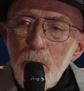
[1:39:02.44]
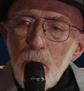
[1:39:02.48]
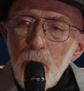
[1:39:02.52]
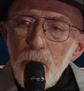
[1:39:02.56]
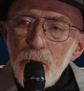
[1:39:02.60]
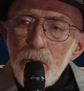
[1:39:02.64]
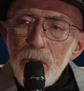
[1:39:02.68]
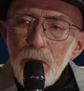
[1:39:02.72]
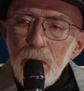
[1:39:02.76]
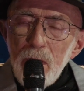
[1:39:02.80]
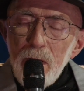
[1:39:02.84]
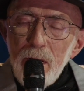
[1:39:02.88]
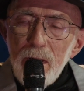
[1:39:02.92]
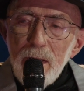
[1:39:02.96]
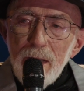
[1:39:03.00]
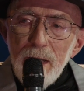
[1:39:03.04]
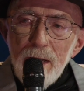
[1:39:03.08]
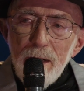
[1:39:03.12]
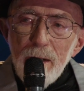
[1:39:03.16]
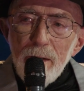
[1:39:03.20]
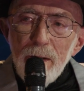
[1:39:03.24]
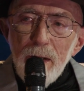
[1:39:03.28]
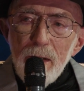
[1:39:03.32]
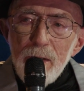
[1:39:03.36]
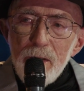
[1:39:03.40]
most all
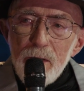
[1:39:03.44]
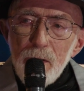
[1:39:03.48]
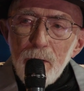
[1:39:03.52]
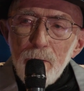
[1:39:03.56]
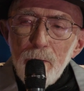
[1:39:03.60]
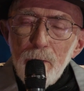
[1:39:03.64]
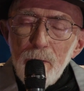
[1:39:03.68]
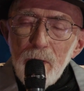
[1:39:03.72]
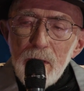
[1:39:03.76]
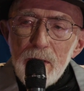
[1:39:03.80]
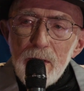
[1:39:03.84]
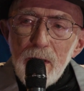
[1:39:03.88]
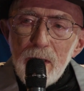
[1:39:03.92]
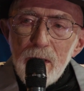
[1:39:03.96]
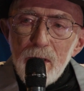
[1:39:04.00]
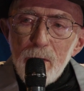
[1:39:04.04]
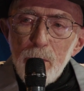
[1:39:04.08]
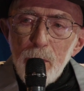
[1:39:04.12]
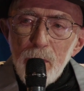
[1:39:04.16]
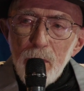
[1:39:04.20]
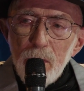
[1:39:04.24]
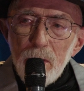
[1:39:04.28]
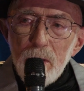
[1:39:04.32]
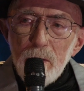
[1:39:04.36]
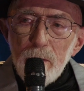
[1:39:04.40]
areas of physics
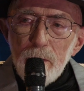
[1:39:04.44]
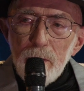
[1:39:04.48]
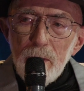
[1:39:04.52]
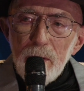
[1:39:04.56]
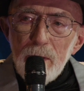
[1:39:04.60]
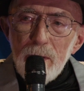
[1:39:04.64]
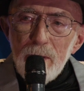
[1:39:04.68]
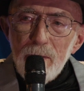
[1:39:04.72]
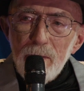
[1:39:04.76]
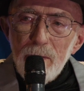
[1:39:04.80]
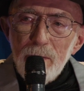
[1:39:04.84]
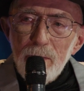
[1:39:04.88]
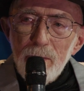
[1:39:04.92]
beautiful.